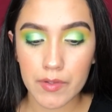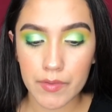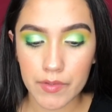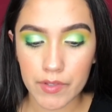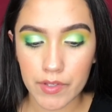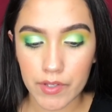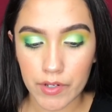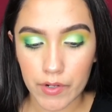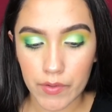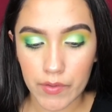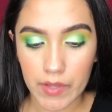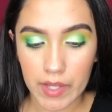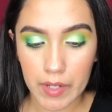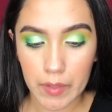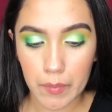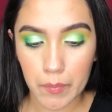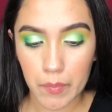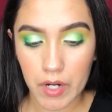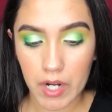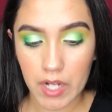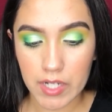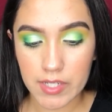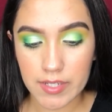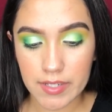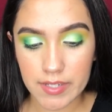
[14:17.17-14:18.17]
you know, like a
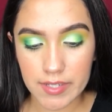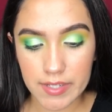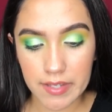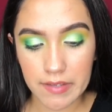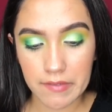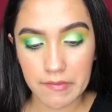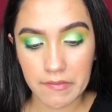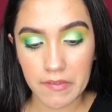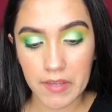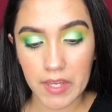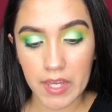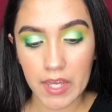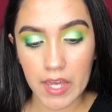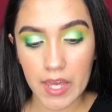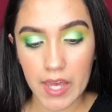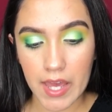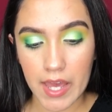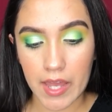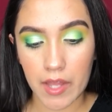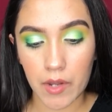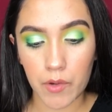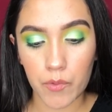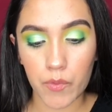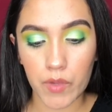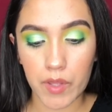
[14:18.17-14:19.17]
processing fee,
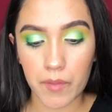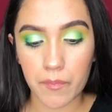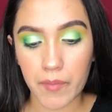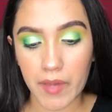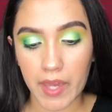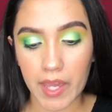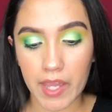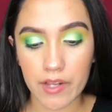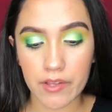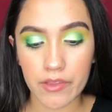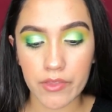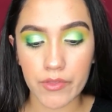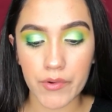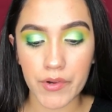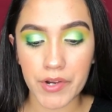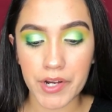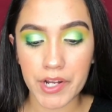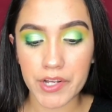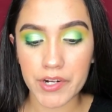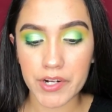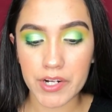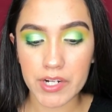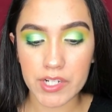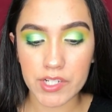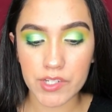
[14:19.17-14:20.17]
and we paid
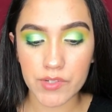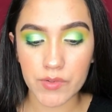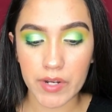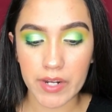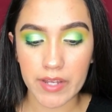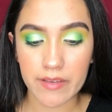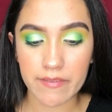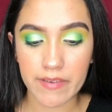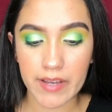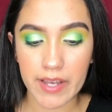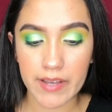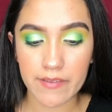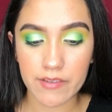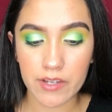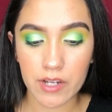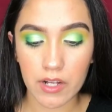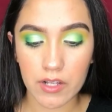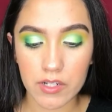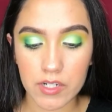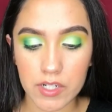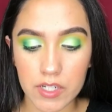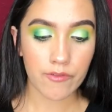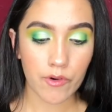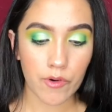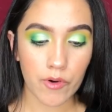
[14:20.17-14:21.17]

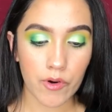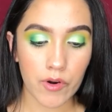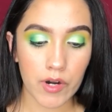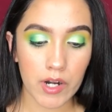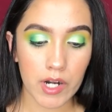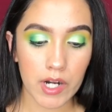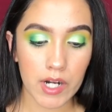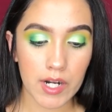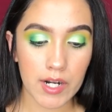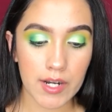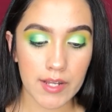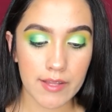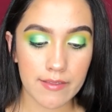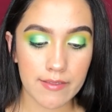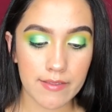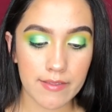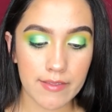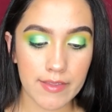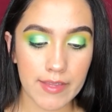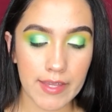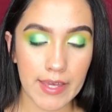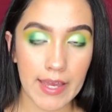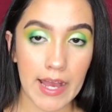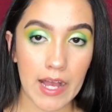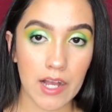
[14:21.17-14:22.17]
$325 for
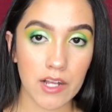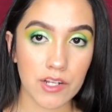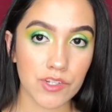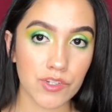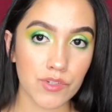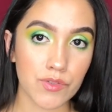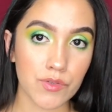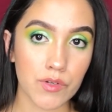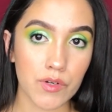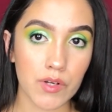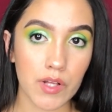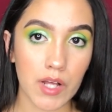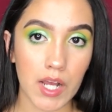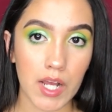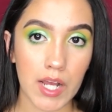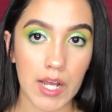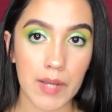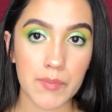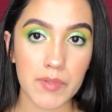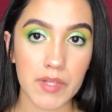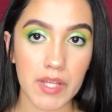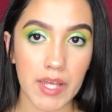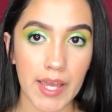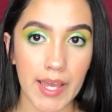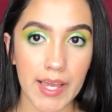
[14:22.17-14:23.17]
the actual
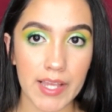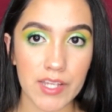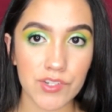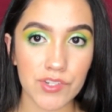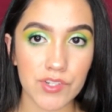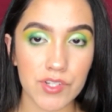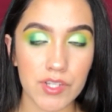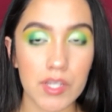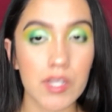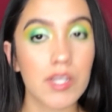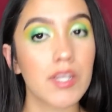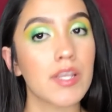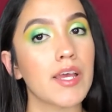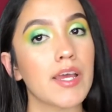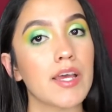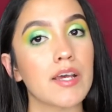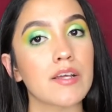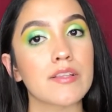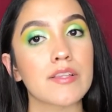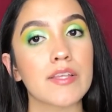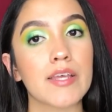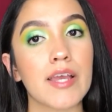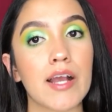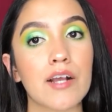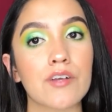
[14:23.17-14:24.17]
application
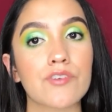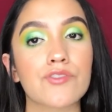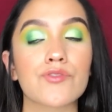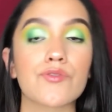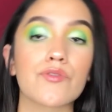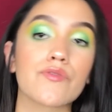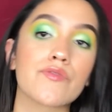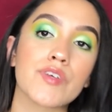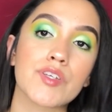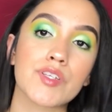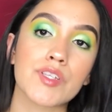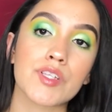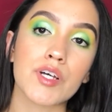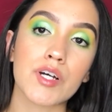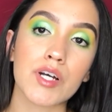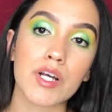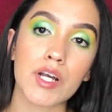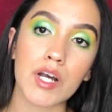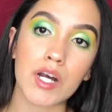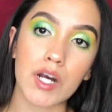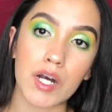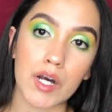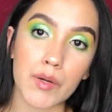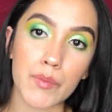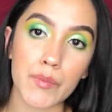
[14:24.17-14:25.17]
and the actual visa
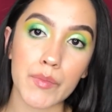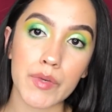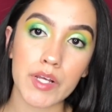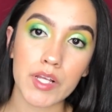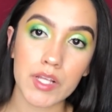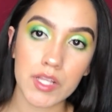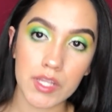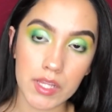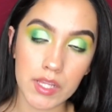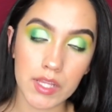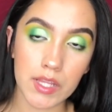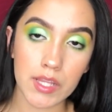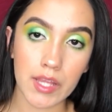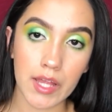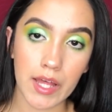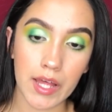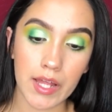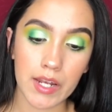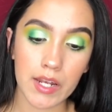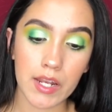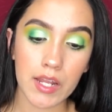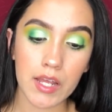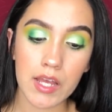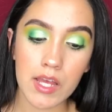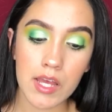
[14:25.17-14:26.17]
come
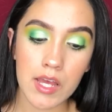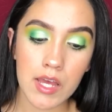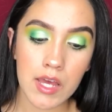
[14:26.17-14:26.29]
then.